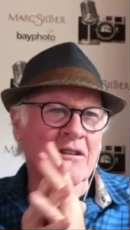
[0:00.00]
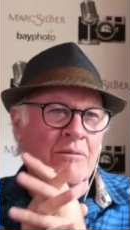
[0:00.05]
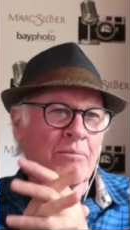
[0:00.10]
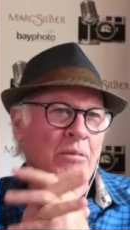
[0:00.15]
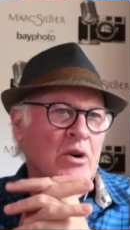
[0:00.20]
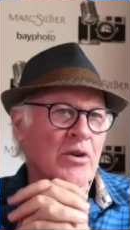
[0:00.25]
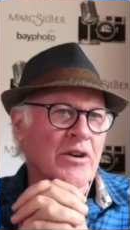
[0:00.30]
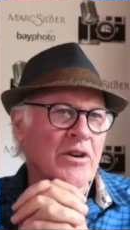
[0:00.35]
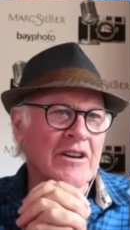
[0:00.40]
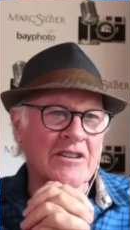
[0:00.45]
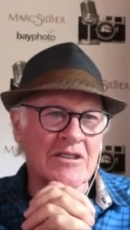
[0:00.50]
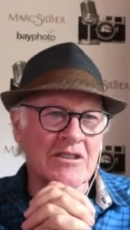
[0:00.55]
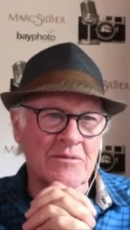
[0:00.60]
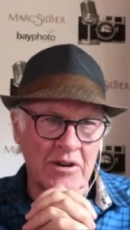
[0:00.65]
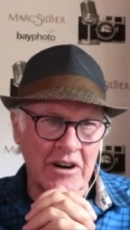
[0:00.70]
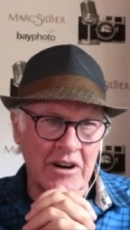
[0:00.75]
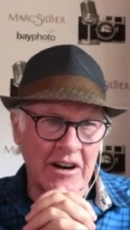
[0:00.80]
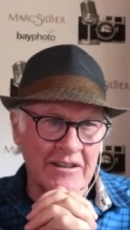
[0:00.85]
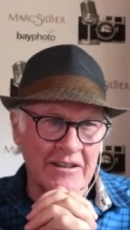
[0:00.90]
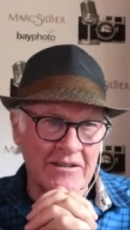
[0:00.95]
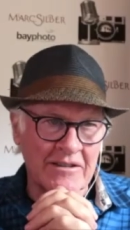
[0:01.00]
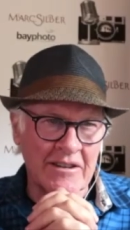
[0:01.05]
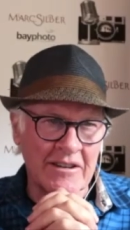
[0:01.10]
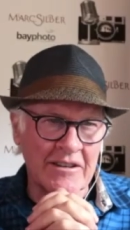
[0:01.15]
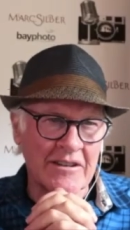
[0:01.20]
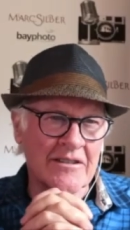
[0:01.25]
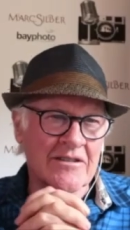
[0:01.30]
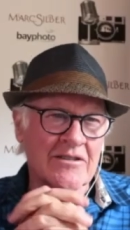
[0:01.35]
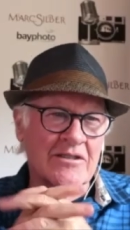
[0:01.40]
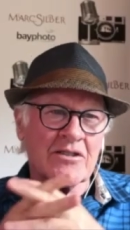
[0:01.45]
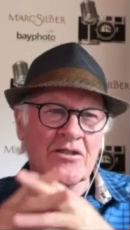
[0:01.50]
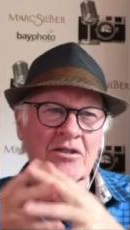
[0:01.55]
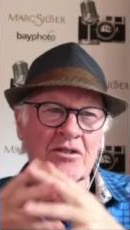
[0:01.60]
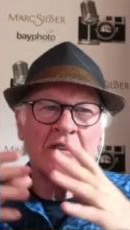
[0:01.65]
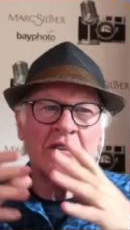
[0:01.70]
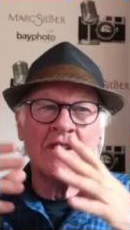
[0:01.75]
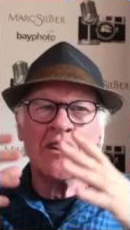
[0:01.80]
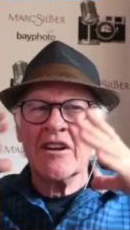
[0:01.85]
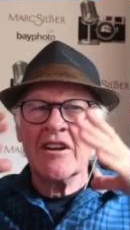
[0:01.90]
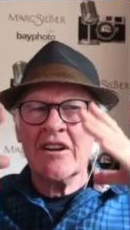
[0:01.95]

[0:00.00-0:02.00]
laborious process and you